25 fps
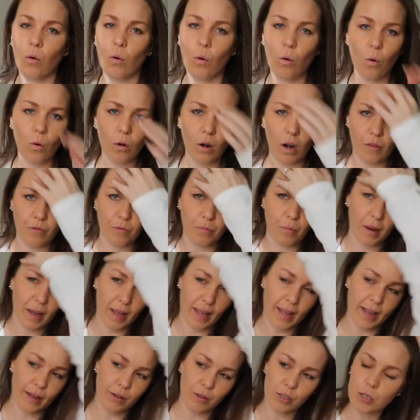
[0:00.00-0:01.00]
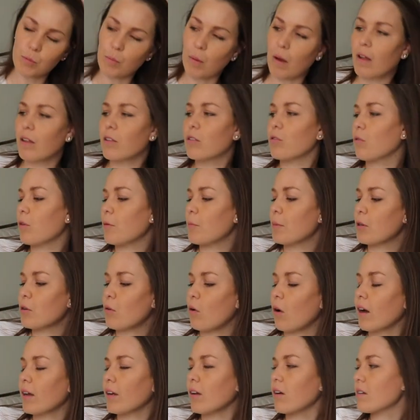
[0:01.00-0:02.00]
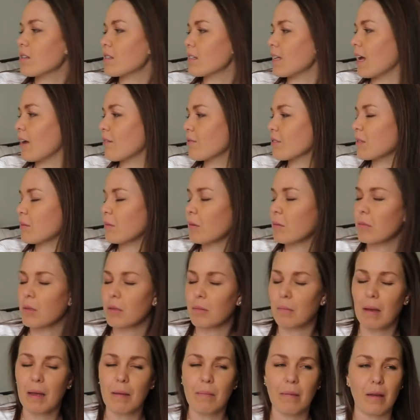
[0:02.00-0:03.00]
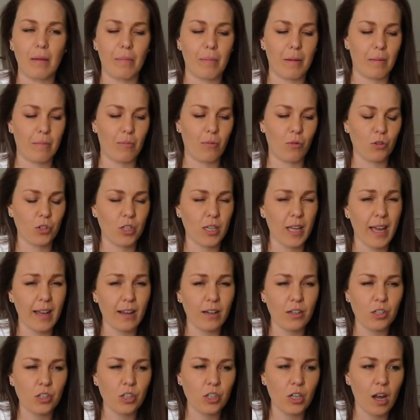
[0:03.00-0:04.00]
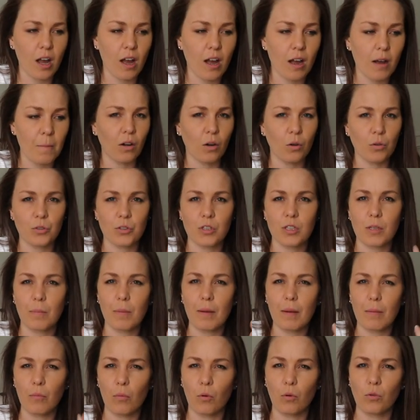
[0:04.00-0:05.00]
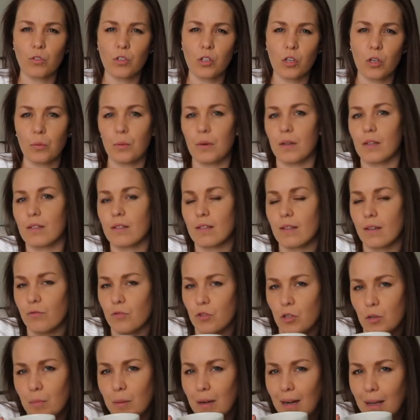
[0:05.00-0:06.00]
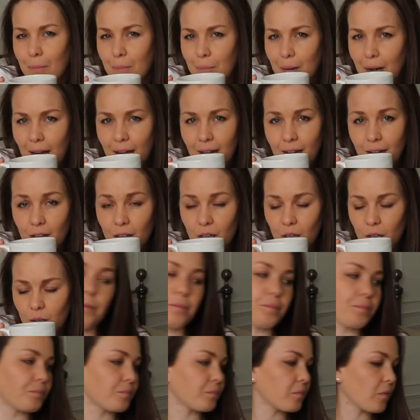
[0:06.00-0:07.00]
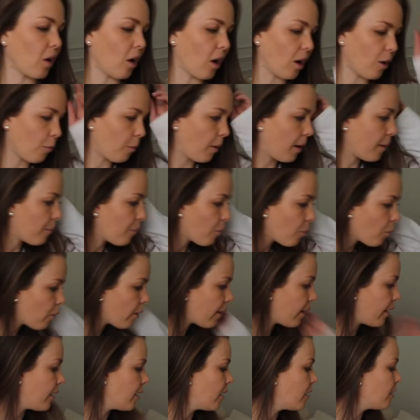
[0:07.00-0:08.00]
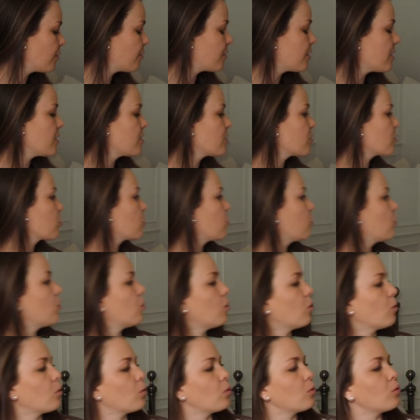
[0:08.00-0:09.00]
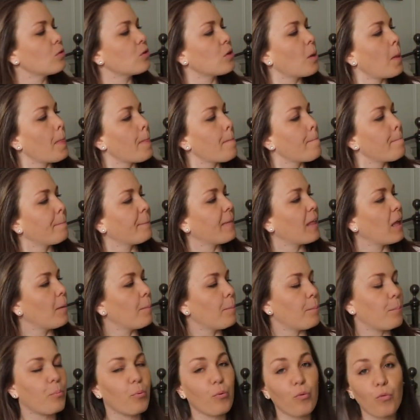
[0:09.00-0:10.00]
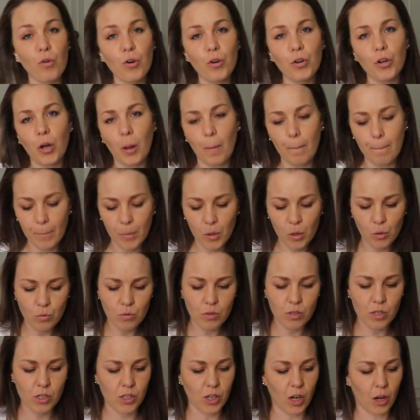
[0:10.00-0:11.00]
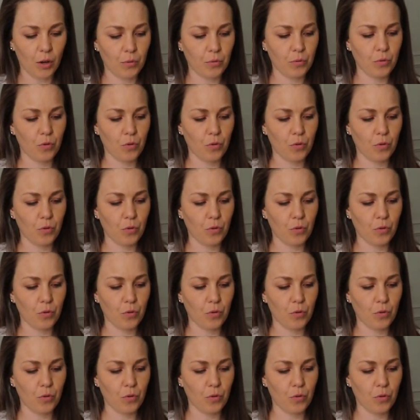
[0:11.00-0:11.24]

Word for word: all over my house, but I thought it'd be quite nice to have something with maybe a bit more texture or just a bit more to it instead of just plain black. I went with, these are called Brook Moonstone